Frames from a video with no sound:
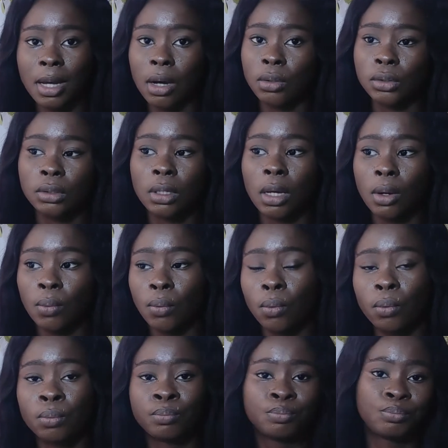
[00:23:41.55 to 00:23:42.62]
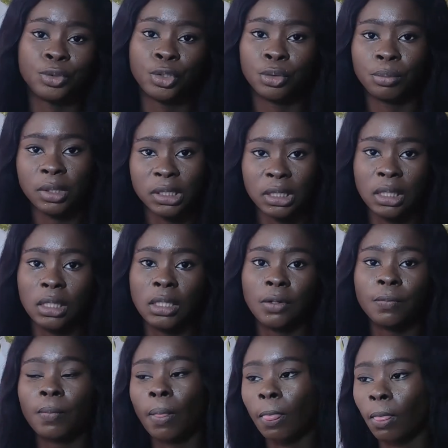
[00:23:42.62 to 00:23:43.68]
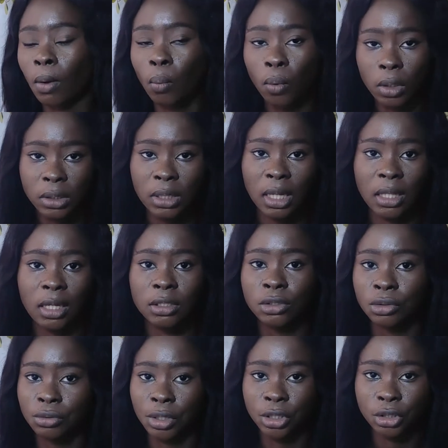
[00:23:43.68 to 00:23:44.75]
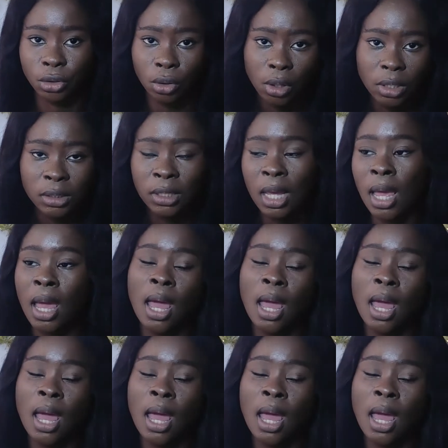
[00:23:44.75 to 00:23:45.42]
I also will, basically work together to create your course